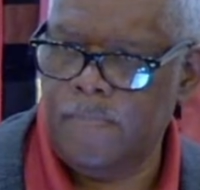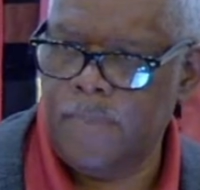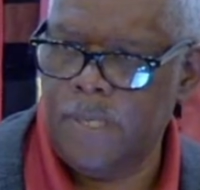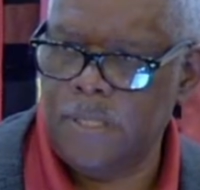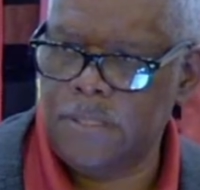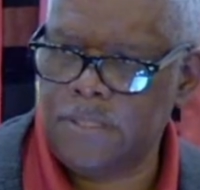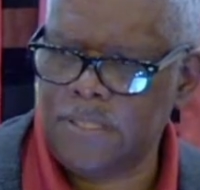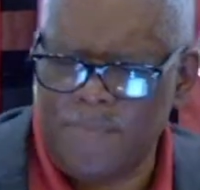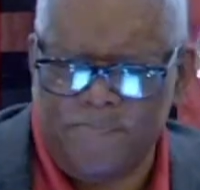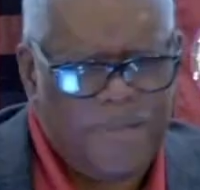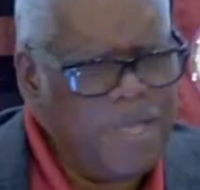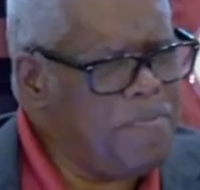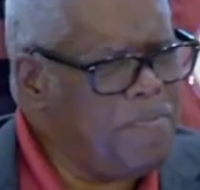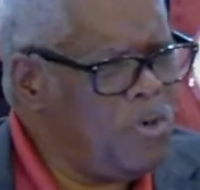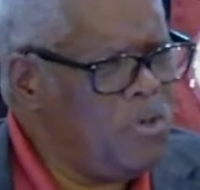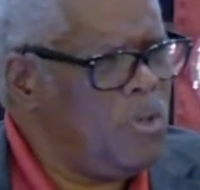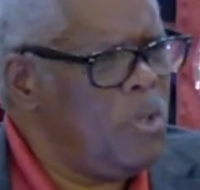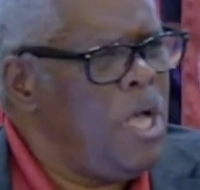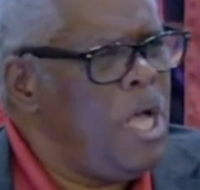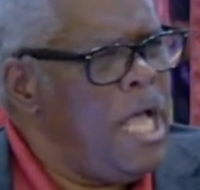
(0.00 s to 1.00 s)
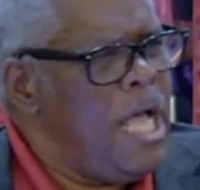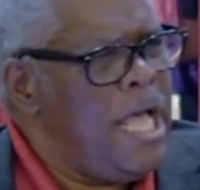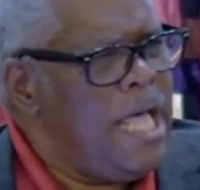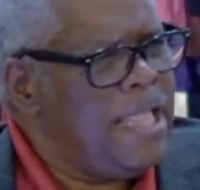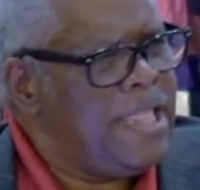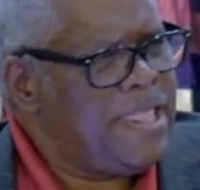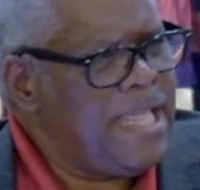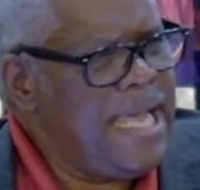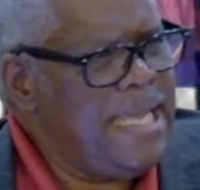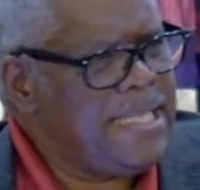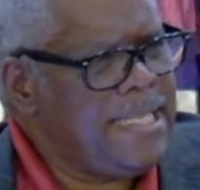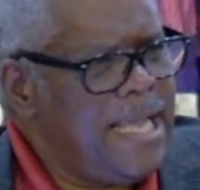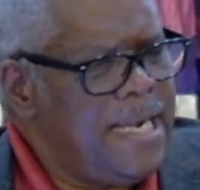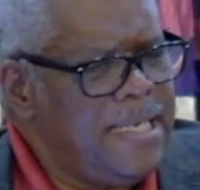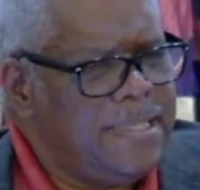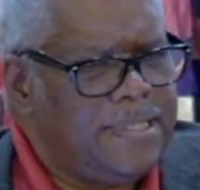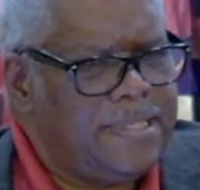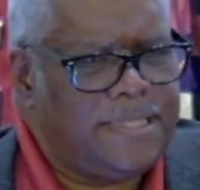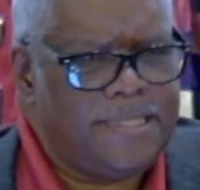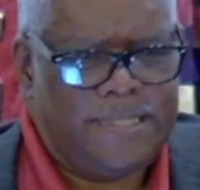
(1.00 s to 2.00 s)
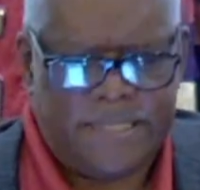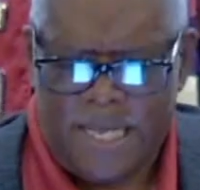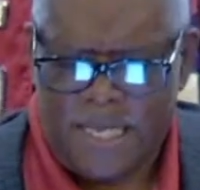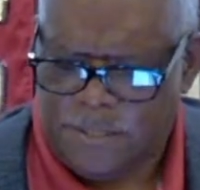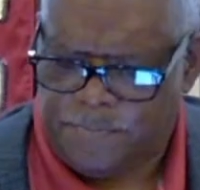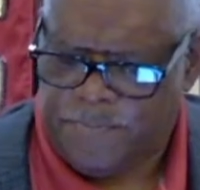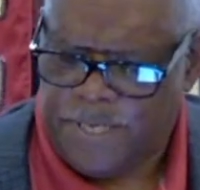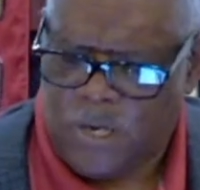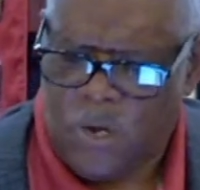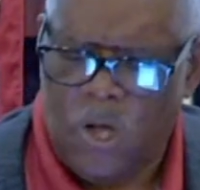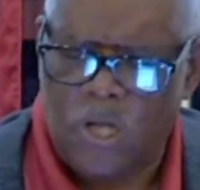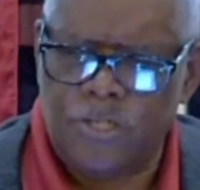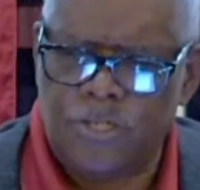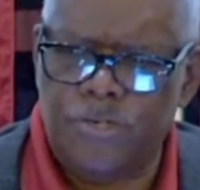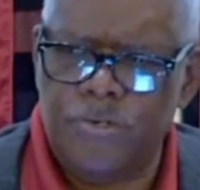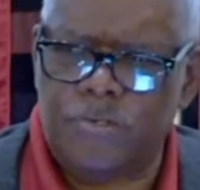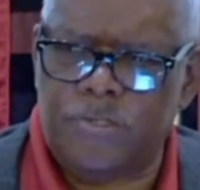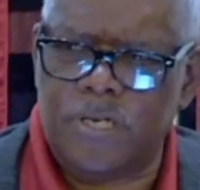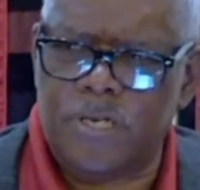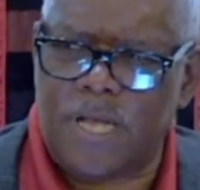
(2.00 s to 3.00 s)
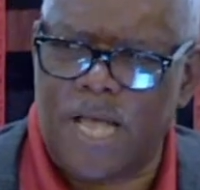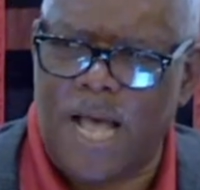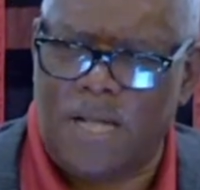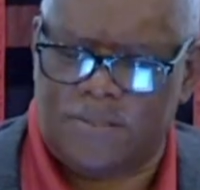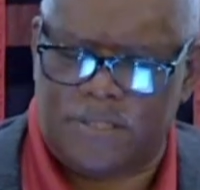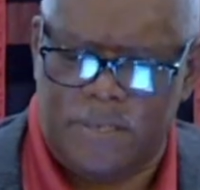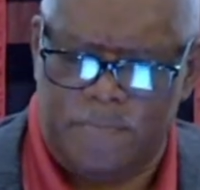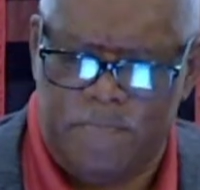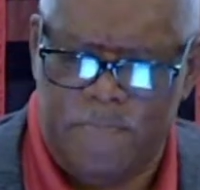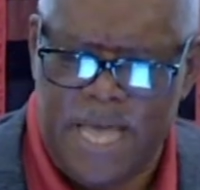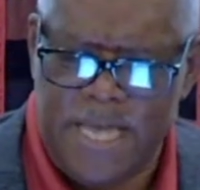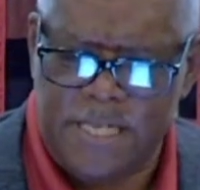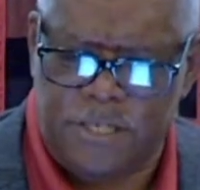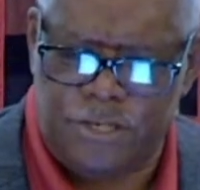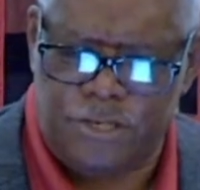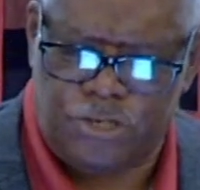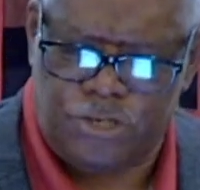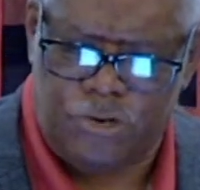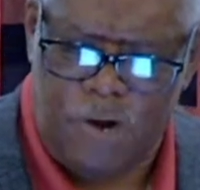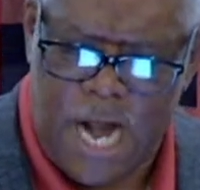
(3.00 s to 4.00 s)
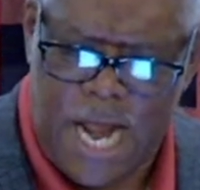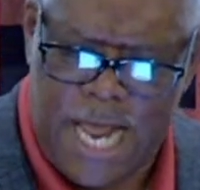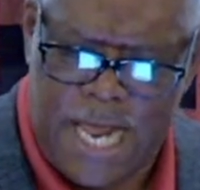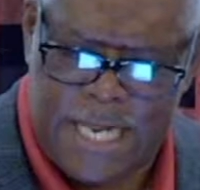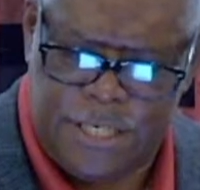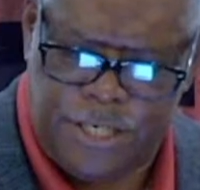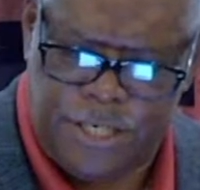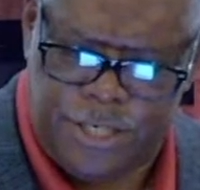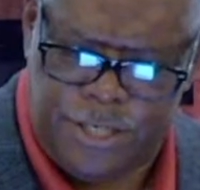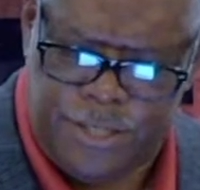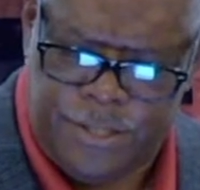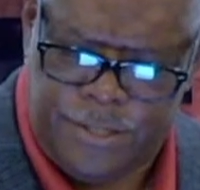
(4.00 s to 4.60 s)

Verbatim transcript: Some people think that it's just because you took out the major trash,